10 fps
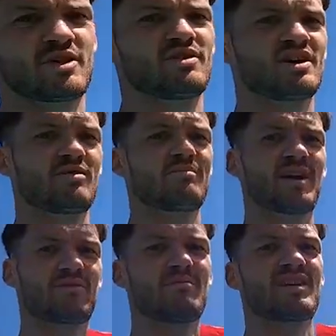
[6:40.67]
finally I got
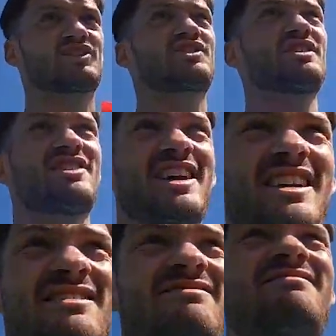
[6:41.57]
man of the match
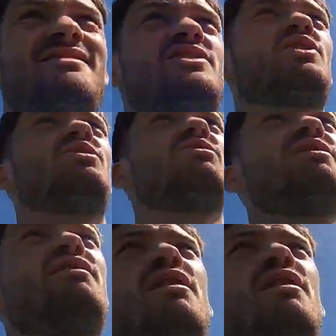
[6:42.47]
again. So